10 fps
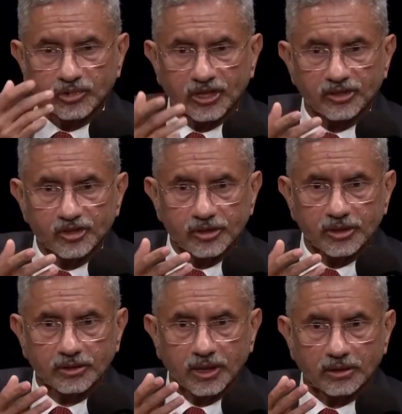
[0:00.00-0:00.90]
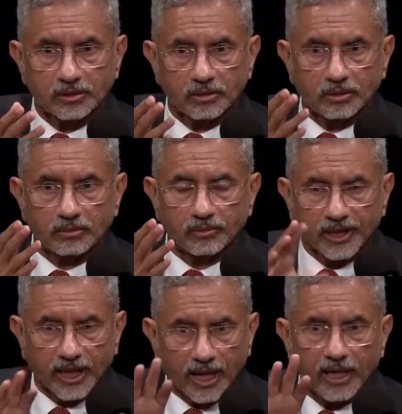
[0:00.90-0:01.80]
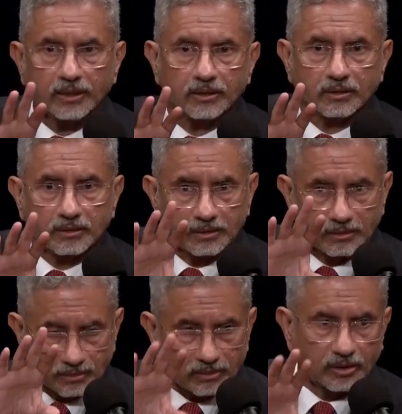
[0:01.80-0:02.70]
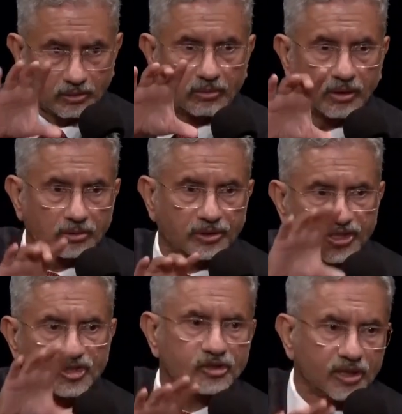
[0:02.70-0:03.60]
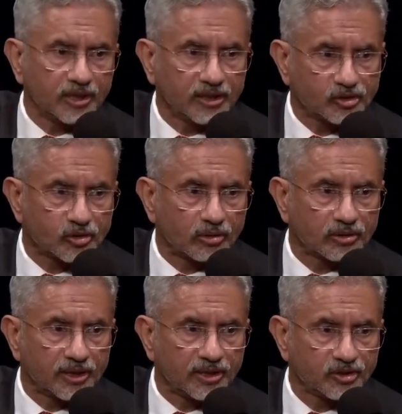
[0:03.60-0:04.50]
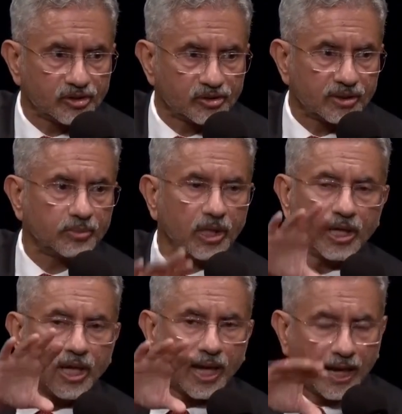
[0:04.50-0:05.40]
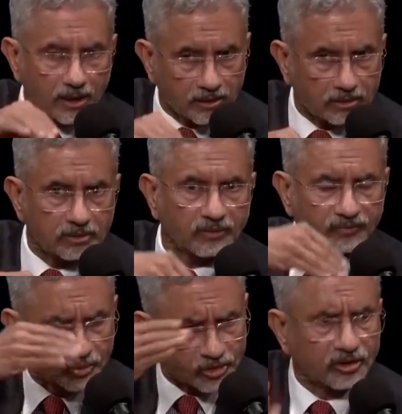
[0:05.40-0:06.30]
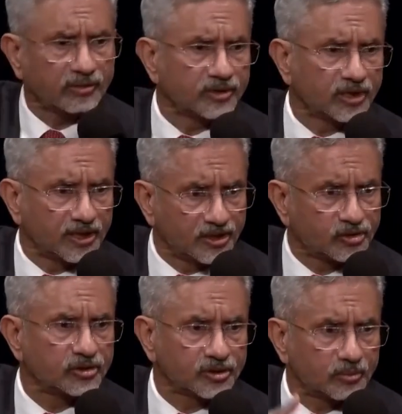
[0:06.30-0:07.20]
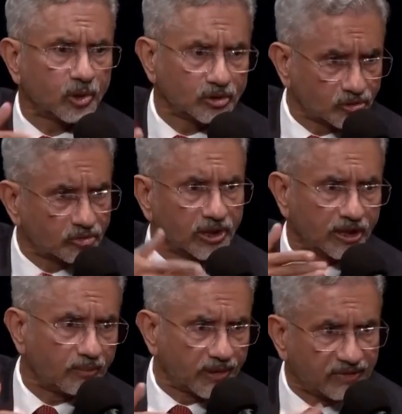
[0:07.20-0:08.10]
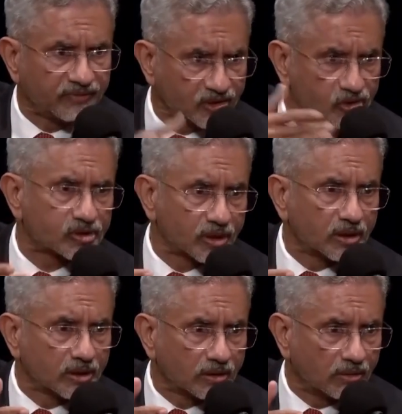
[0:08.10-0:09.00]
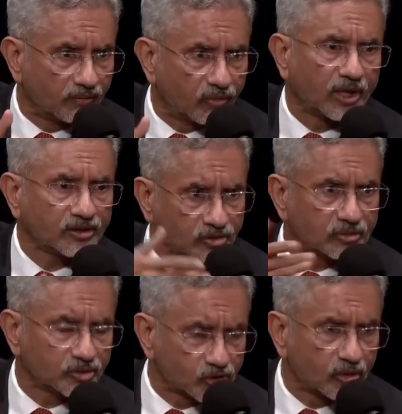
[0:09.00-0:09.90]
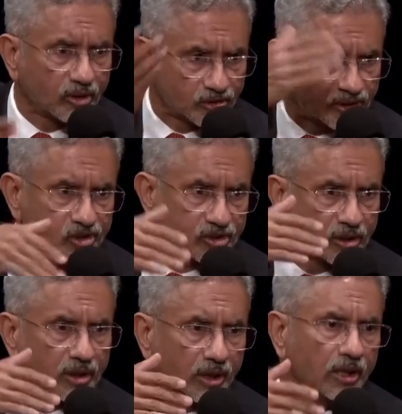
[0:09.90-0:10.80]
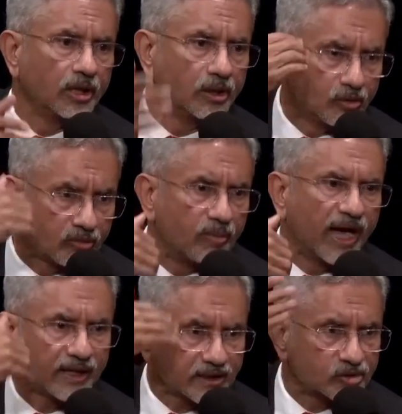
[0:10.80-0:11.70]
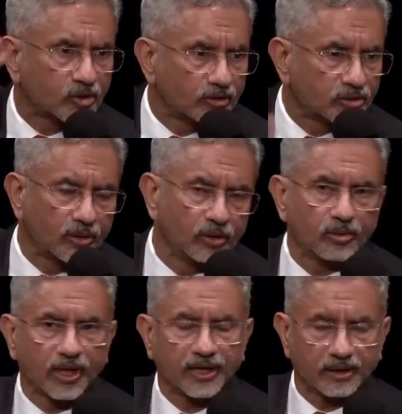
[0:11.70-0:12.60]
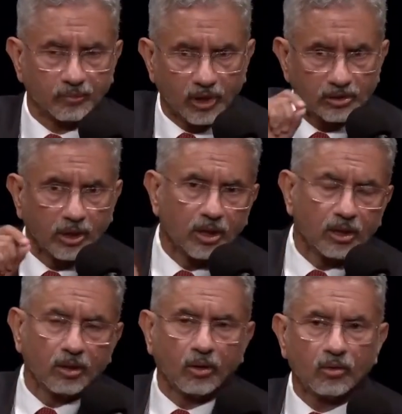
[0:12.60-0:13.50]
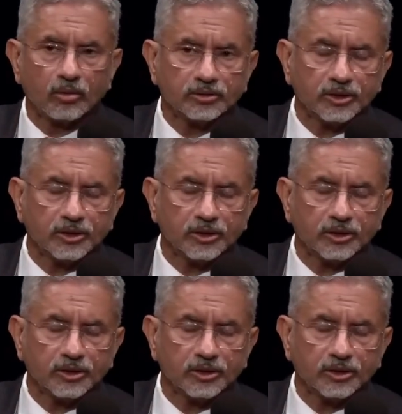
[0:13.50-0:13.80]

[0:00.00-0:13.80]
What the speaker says: suggesting that we had, traditionally a strong relationship, and the future of the relationship also, there are benefits for us. So it's not just a look back, it's also a look ahead. But on